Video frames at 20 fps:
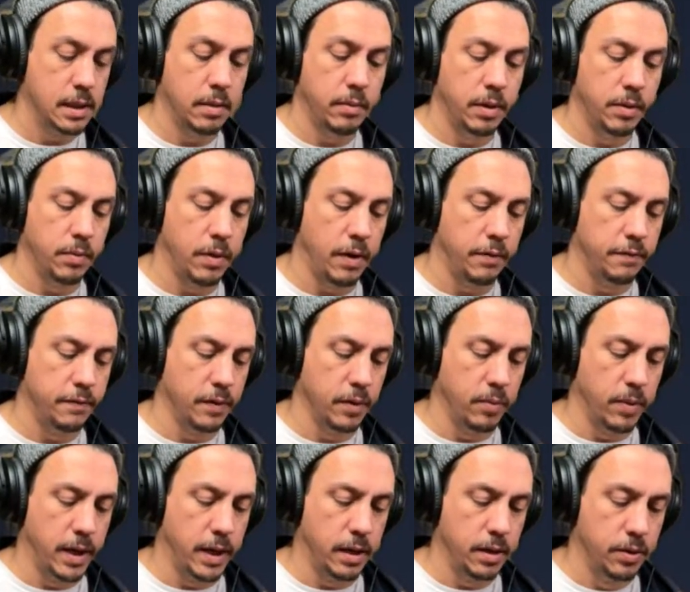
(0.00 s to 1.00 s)
gonna be rough for
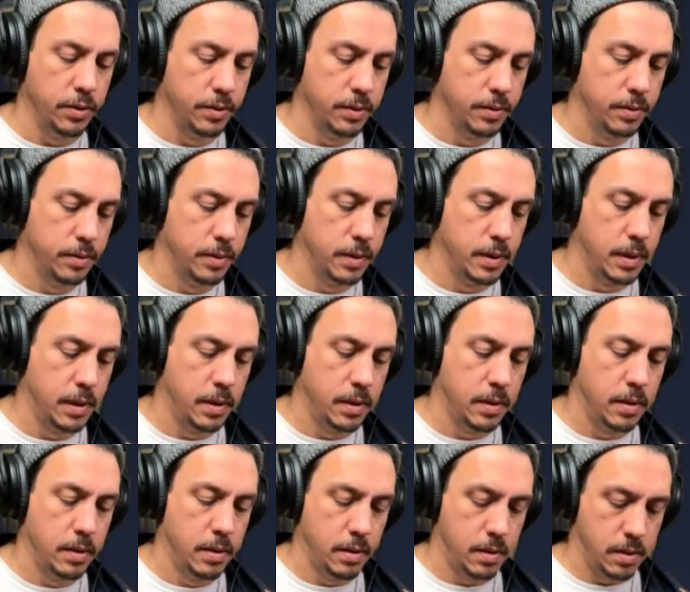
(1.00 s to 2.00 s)
a while.
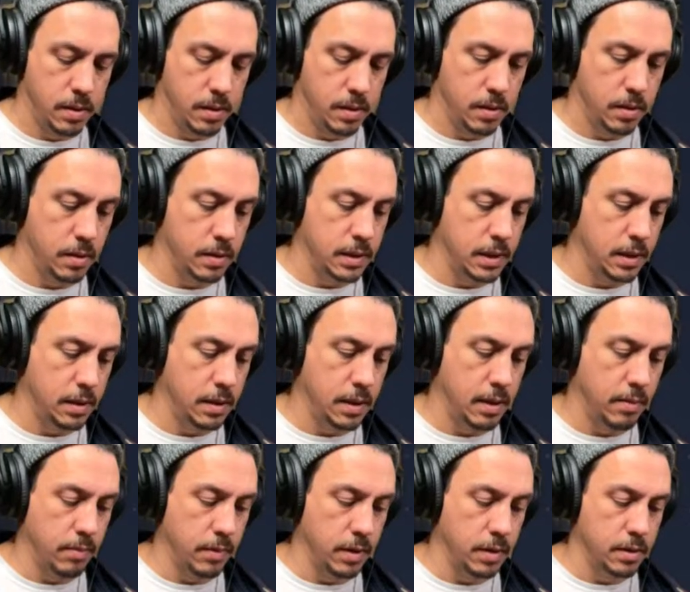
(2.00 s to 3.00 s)
I'll tell you
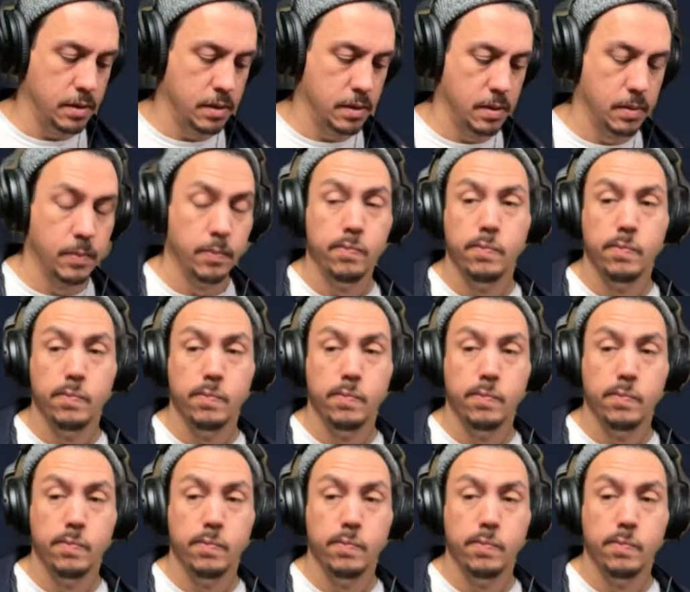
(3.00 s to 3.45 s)
that much.